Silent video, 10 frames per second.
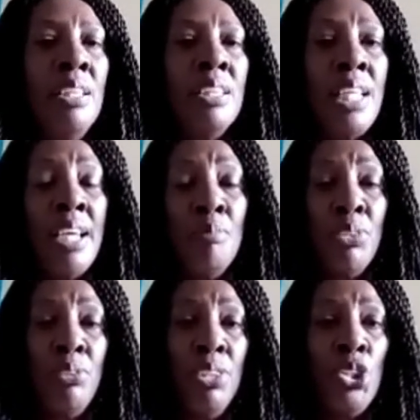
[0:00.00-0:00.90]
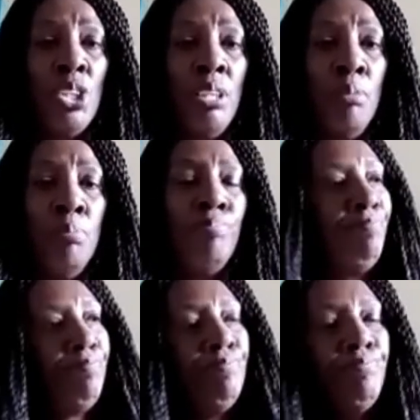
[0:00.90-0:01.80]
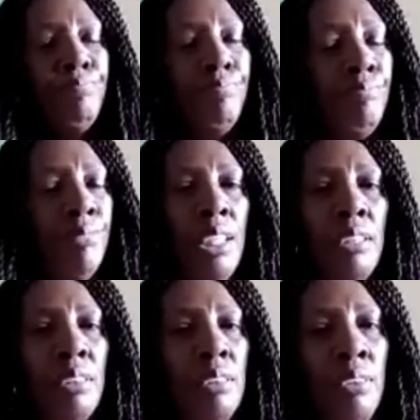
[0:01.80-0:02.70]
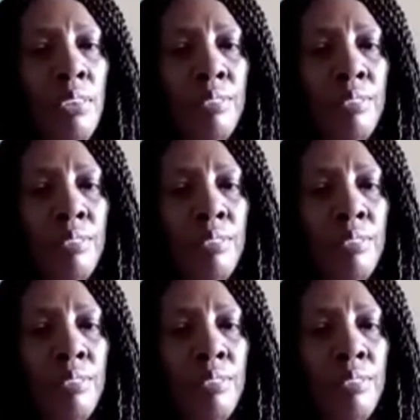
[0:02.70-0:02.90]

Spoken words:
it's like I'm doing your job, then no.